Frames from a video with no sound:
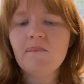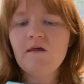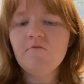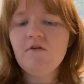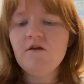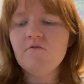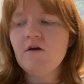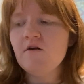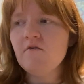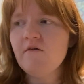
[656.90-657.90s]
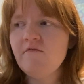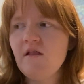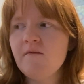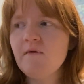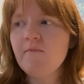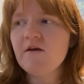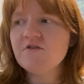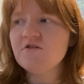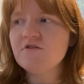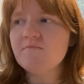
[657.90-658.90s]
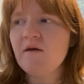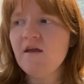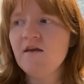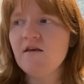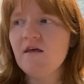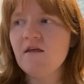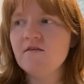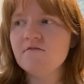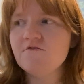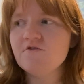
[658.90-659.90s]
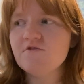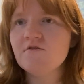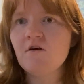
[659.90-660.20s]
I really don't know. I feel like maybe I should just paint and just